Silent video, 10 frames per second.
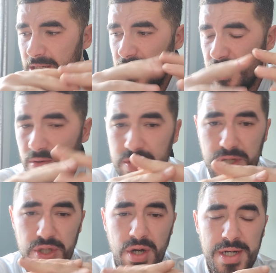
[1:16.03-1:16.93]
So
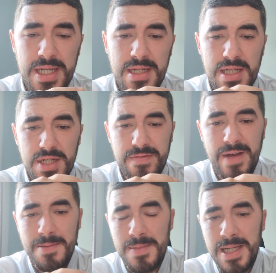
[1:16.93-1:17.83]
to Johnny, his
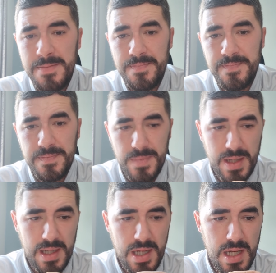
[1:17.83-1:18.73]
family,
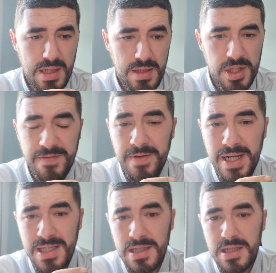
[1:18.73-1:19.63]
his
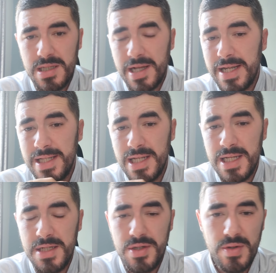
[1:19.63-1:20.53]
friends,
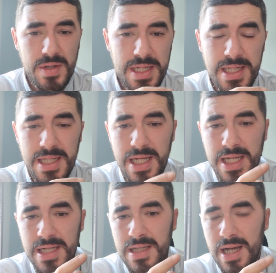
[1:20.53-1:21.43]
3D, Dougie,
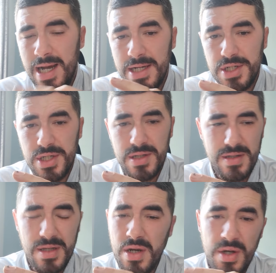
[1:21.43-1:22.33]
Dean, Ash,
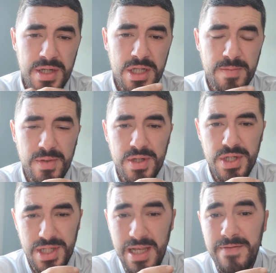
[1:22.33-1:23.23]
the lot of yous boys,
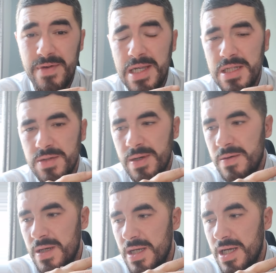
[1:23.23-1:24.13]
Steve Wright as
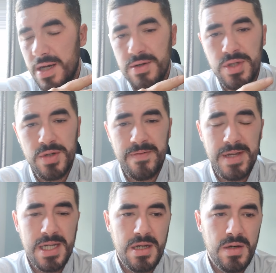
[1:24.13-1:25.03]
well. I know you're
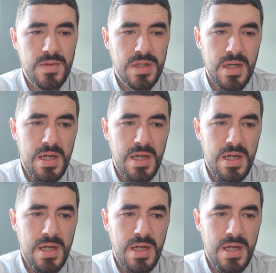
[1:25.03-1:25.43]
very close.